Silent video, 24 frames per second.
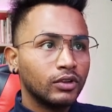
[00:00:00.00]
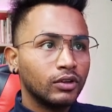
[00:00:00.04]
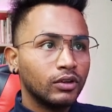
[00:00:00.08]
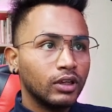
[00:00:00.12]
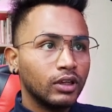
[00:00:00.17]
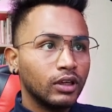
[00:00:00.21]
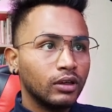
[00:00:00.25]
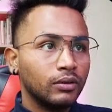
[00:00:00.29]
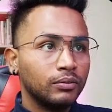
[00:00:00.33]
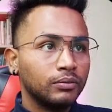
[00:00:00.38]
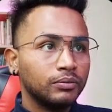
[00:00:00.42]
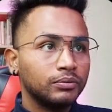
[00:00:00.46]

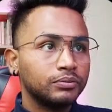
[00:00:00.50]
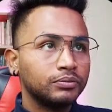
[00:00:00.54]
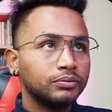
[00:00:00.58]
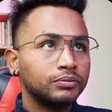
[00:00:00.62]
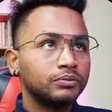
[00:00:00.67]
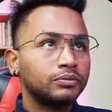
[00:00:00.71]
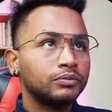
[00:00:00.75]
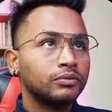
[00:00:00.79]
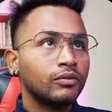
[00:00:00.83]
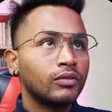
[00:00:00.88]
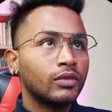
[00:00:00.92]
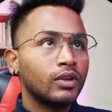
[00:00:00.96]
okay,
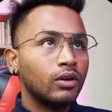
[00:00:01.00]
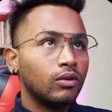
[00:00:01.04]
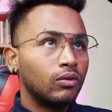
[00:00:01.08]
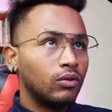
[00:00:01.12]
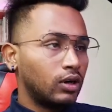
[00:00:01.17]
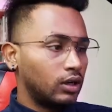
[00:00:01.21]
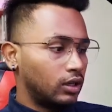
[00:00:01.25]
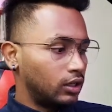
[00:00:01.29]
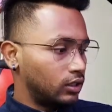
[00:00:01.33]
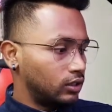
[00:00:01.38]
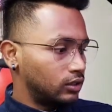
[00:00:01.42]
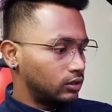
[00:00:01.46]

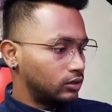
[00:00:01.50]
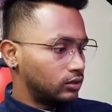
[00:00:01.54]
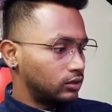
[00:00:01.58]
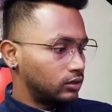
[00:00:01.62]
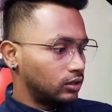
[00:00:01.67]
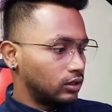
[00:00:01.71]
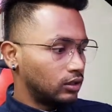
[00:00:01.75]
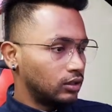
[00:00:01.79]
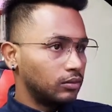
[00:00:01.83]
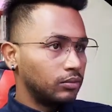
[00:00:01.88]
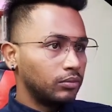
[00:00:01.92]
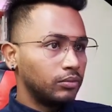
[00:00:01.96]
what is
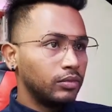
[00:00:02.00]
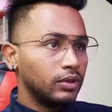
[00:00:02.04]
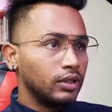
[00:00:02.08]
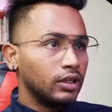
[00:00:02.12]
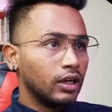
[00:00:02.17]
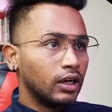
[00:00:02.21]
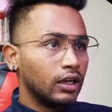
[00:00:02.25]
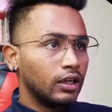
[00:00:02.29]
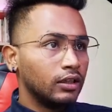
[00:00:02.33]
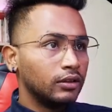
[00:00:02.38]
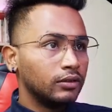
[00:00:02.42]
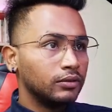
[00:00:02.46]

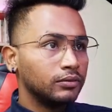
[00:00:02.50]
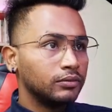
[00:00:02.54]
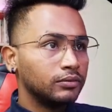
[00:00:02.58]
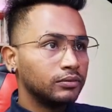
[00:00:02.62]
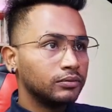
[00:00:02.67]
BI,